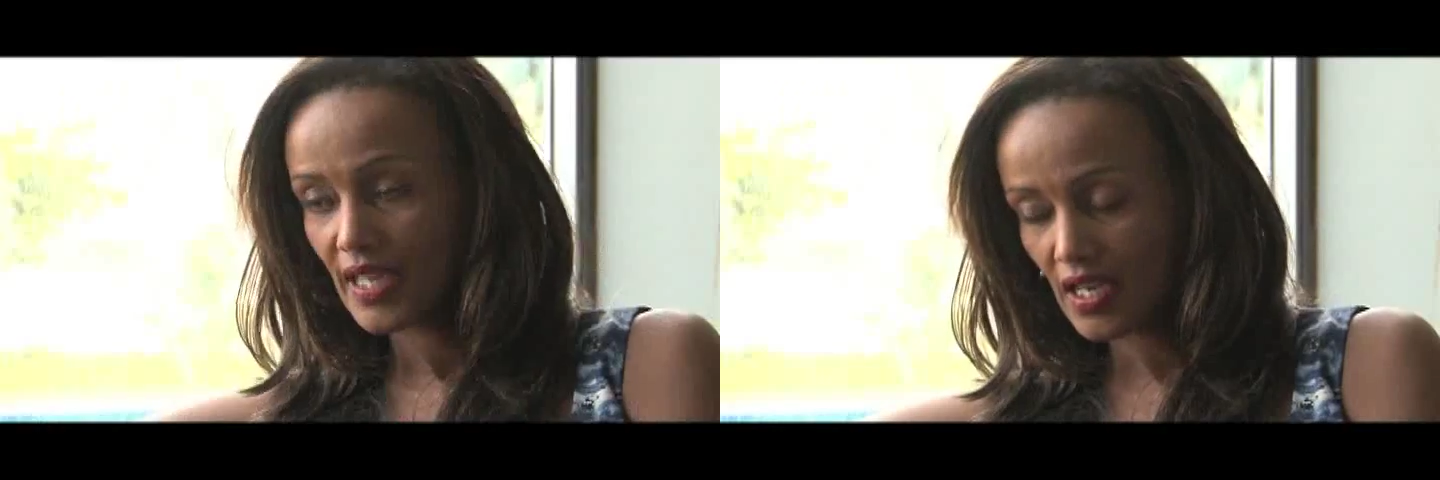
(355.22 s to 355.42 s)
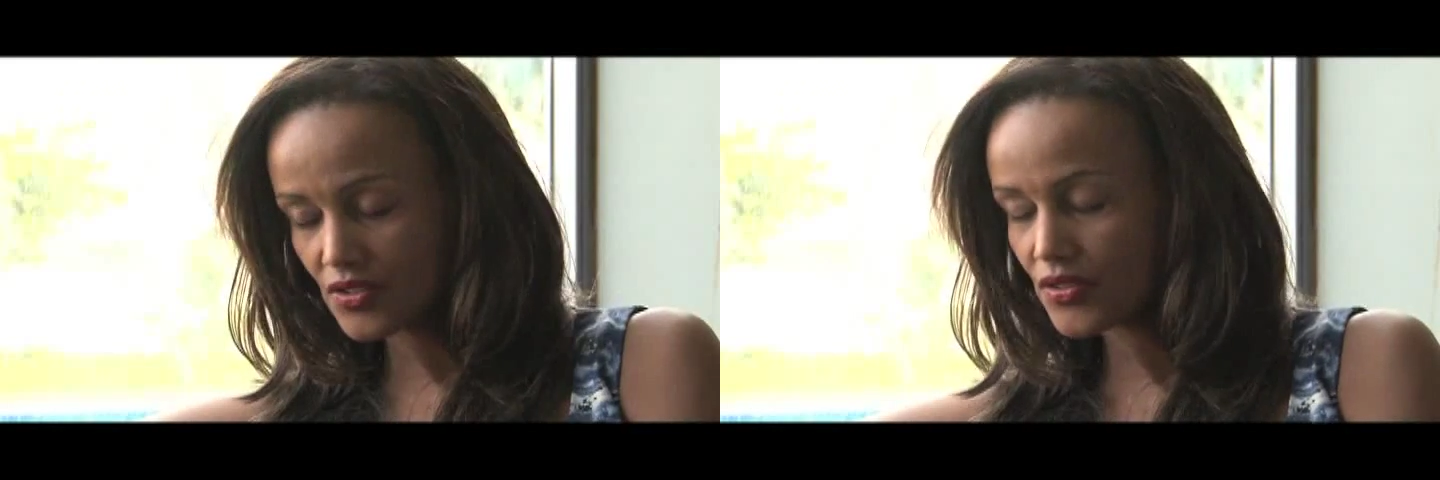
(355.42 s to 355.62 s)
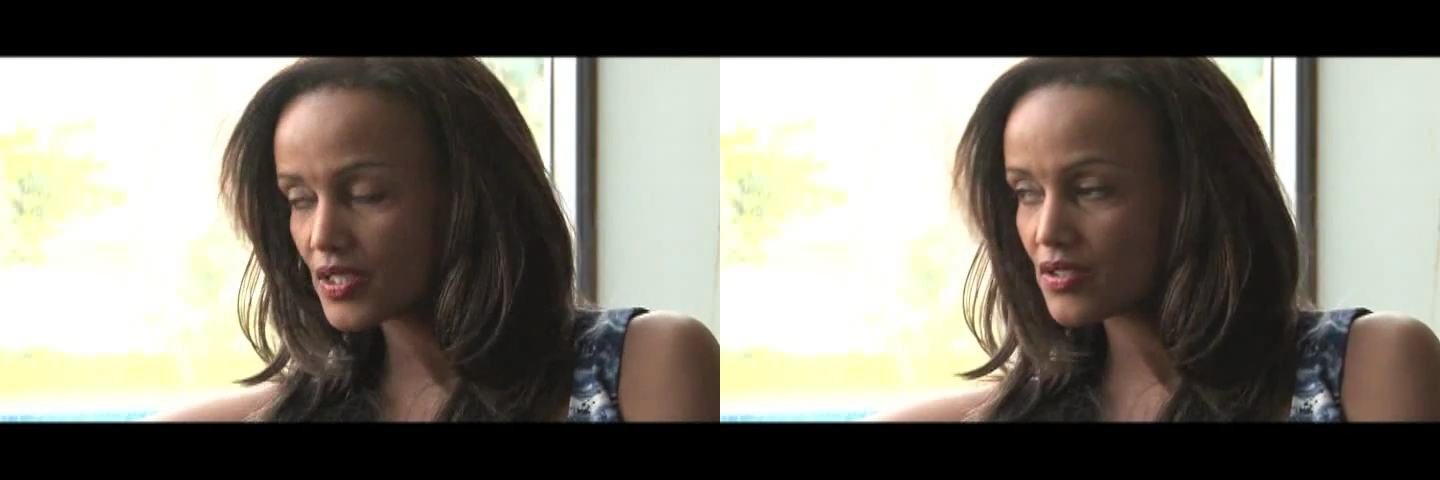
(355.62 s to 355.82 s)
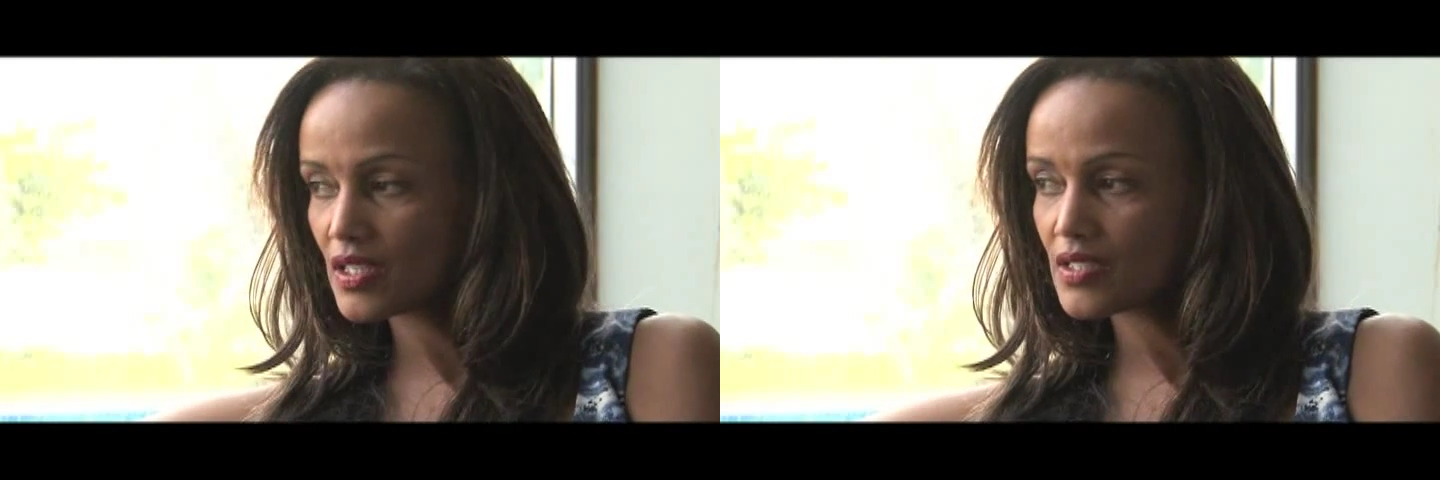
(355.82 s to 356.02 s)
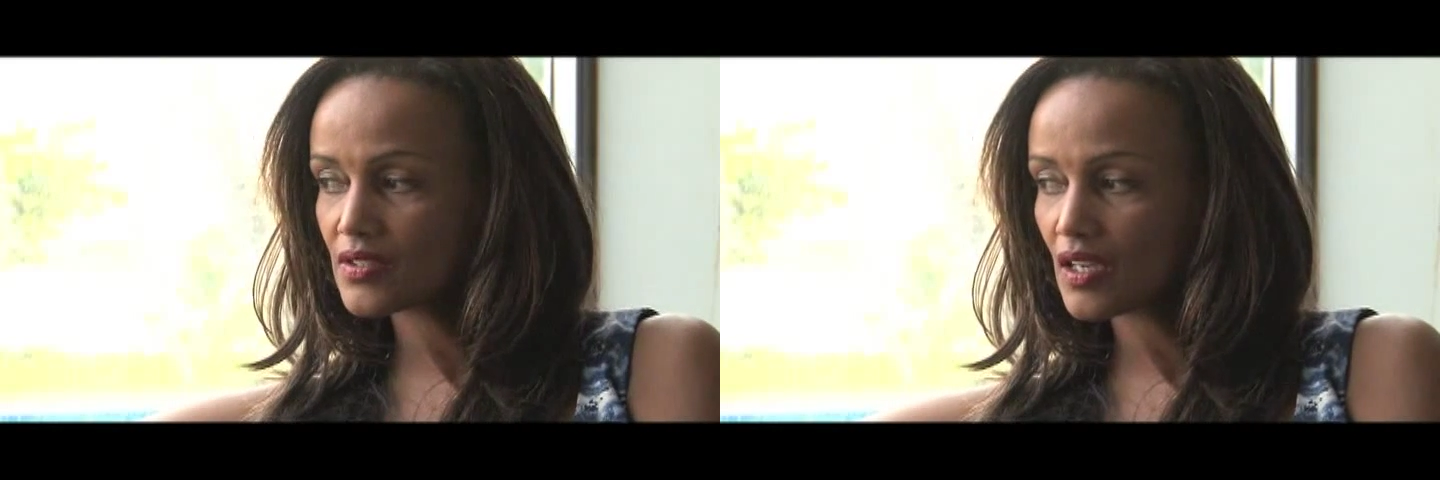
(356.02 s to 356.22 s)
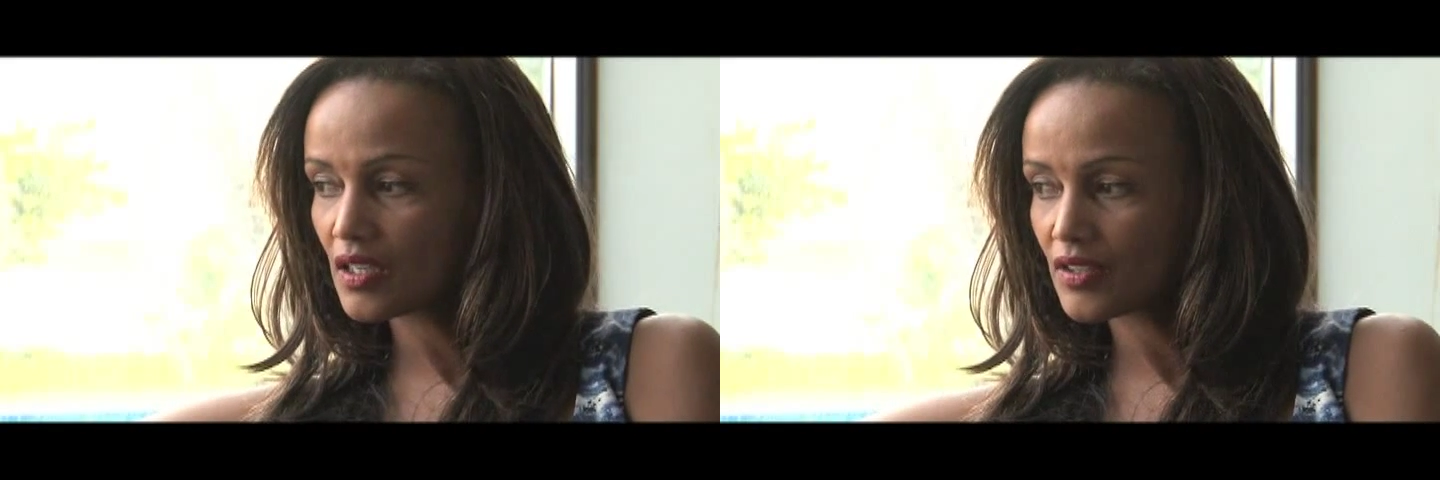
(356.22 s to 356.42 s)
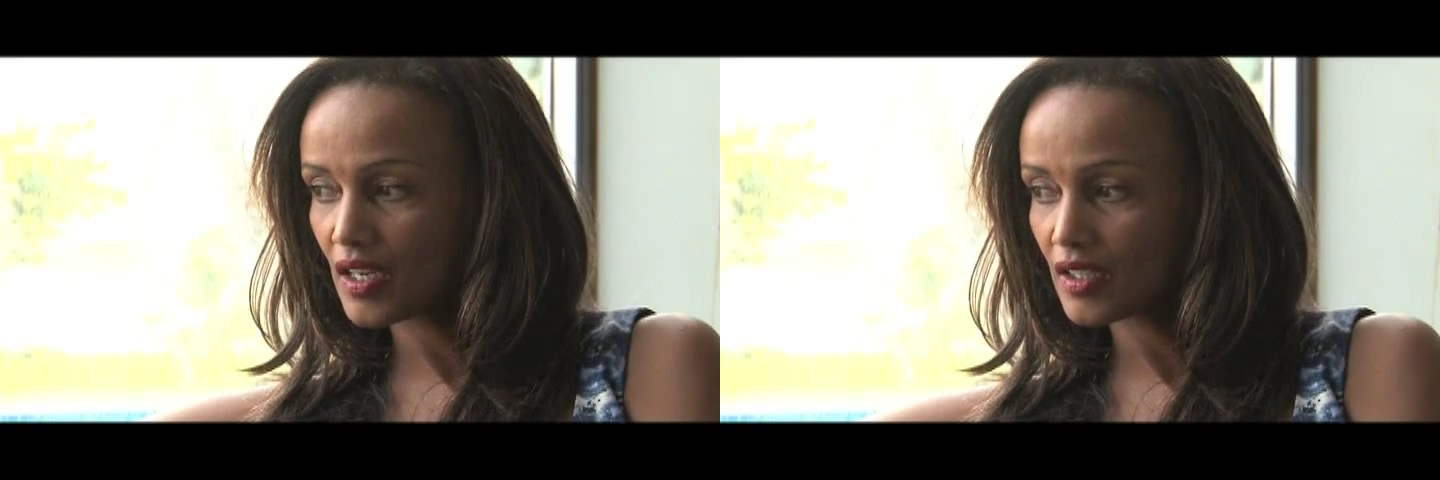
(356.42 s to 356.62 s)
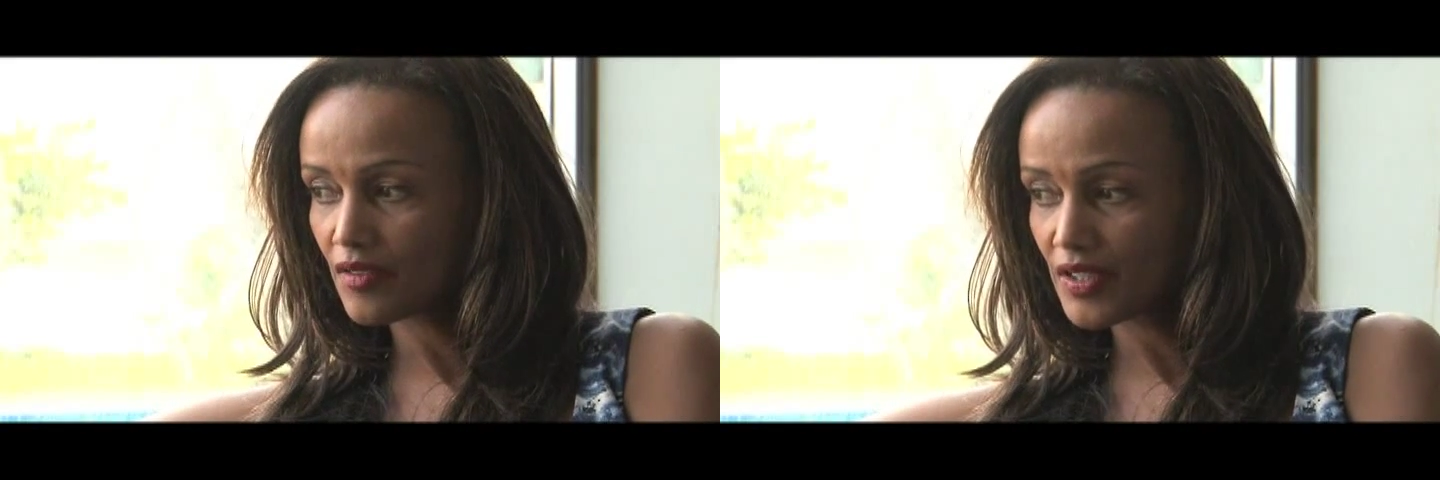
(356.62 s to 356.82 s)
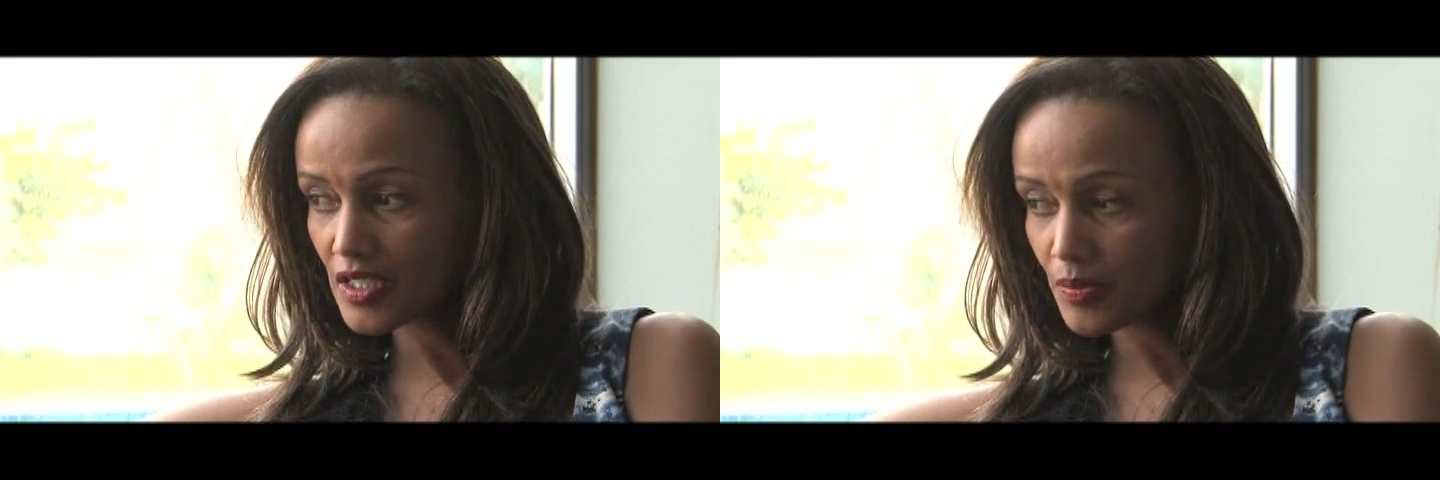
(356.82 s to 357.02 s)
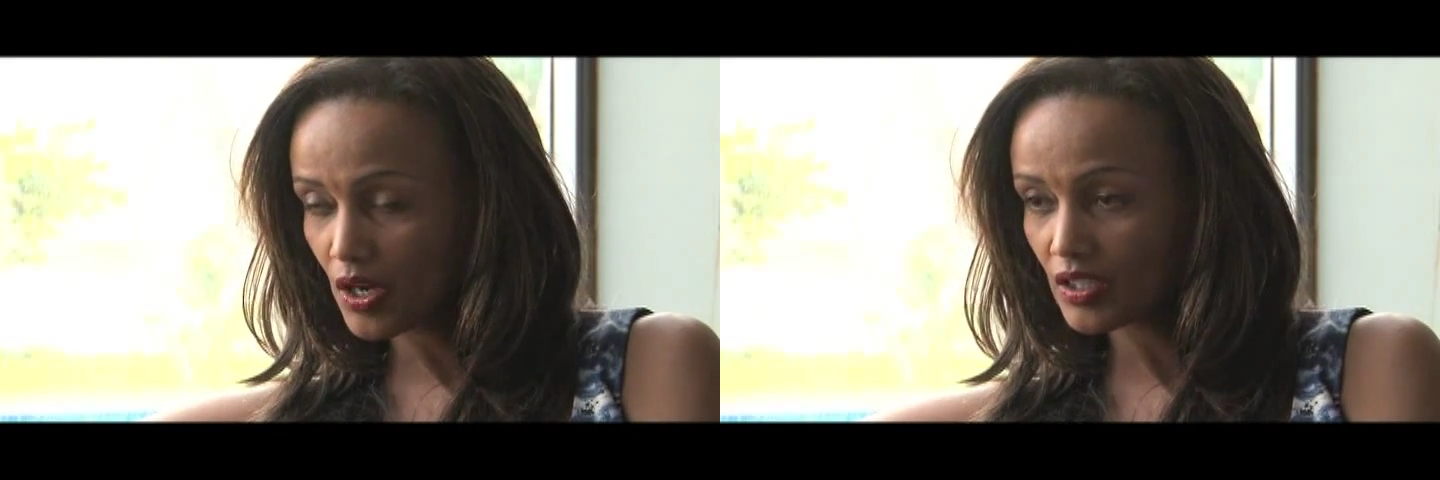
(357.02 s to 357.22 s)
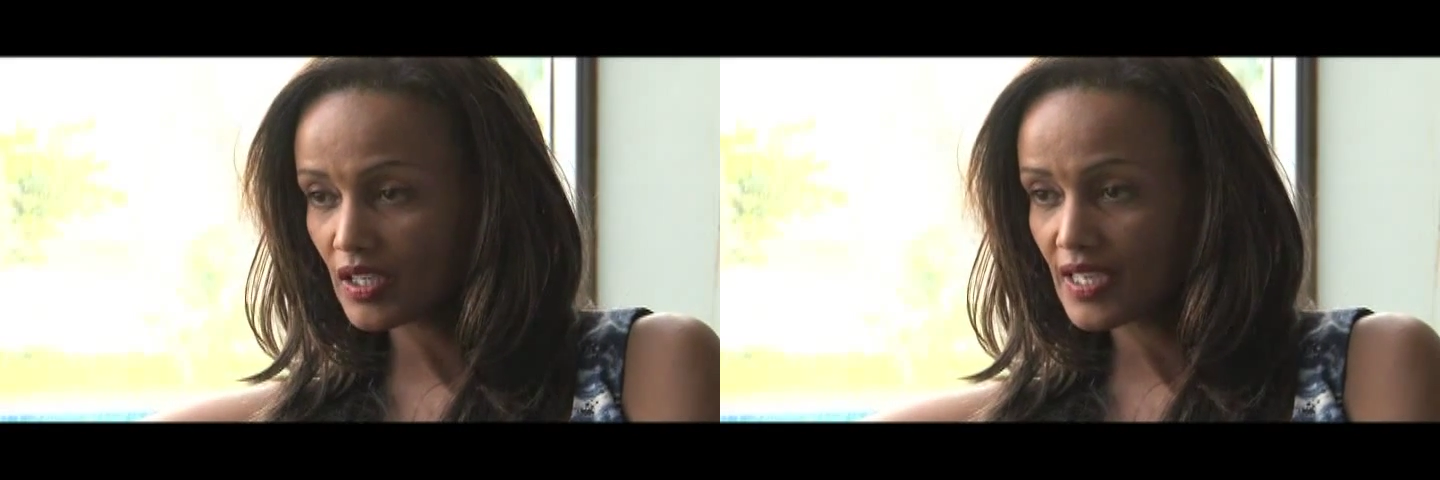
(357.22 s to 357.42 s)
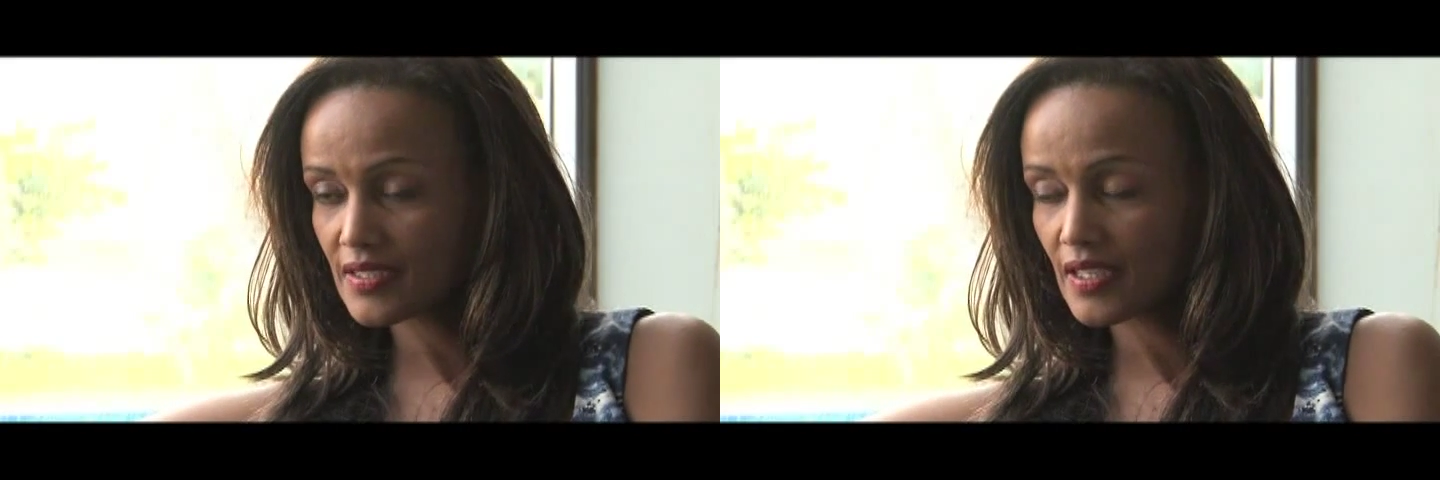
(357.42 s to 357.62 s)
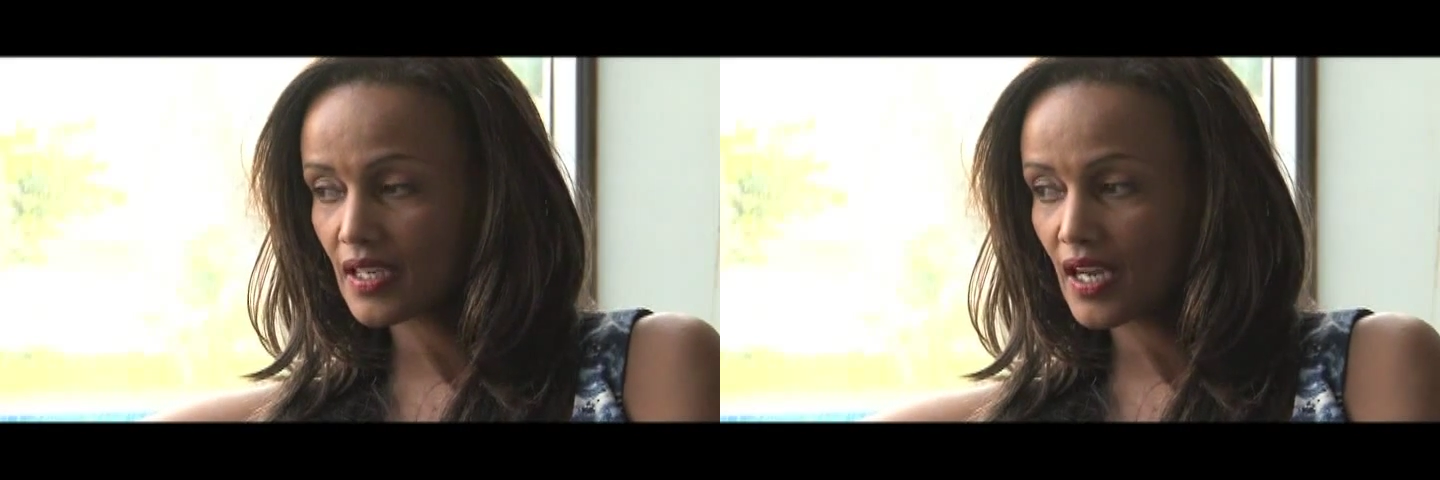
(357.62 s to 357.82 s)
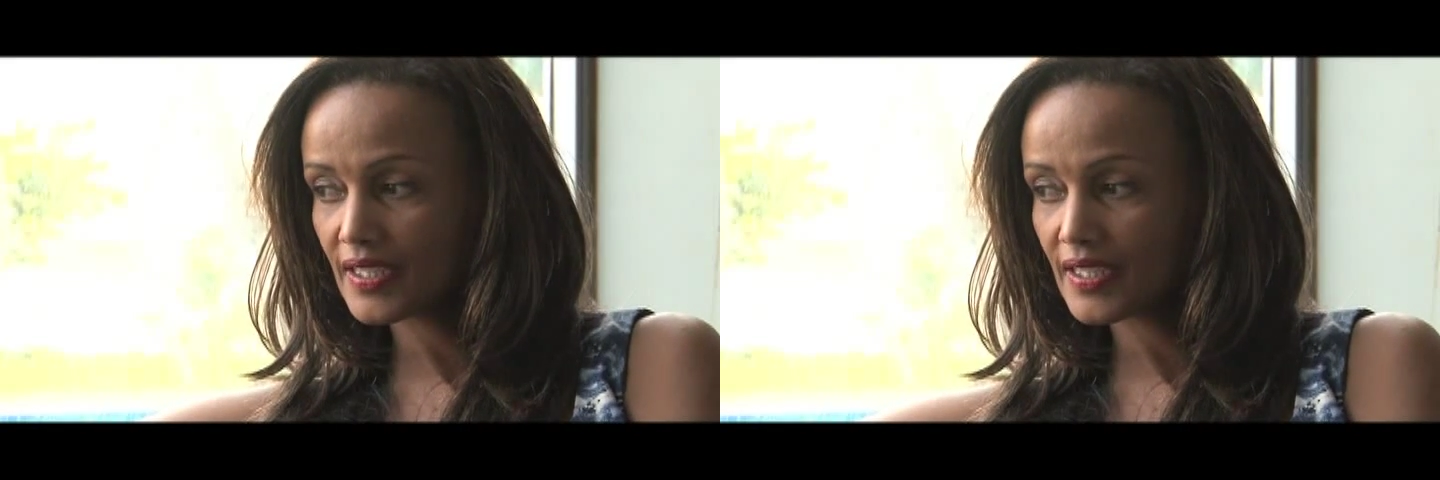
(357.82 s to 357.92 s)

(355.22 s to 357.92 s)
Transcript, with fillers: Yes, this is uh, the governance model, as I,